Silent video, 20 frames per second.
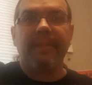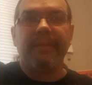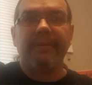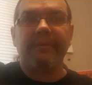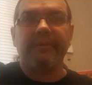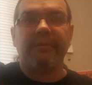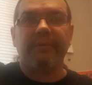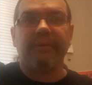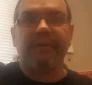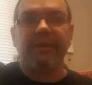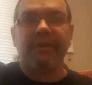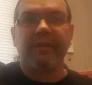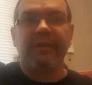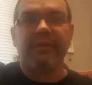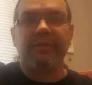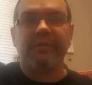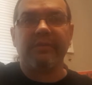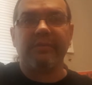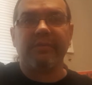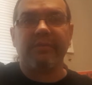So what we're going to
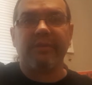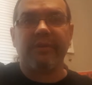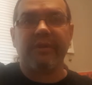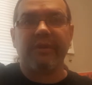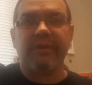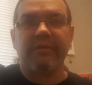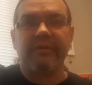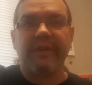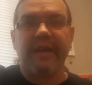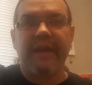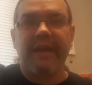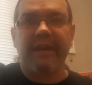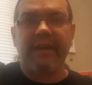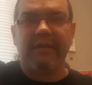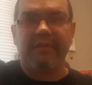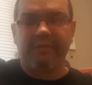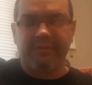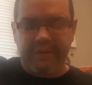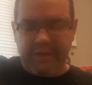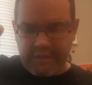use is
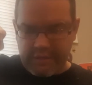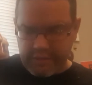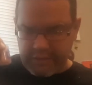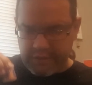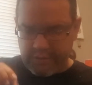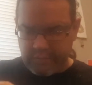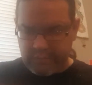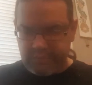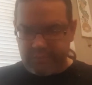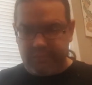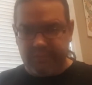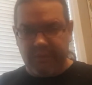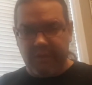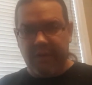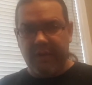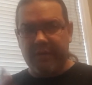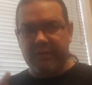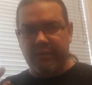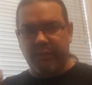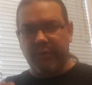Cadian Flesh Tone.
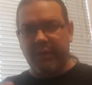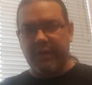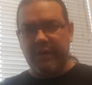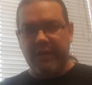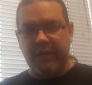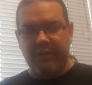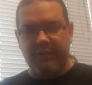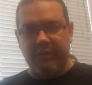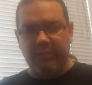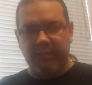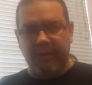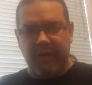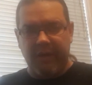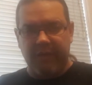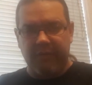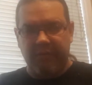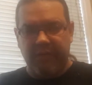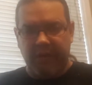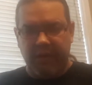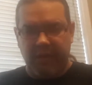So we're going to give them kind
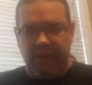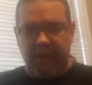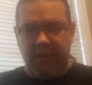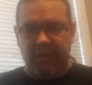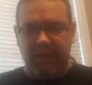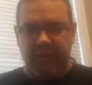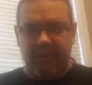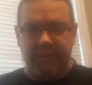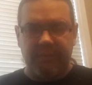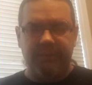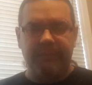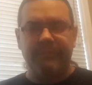of like a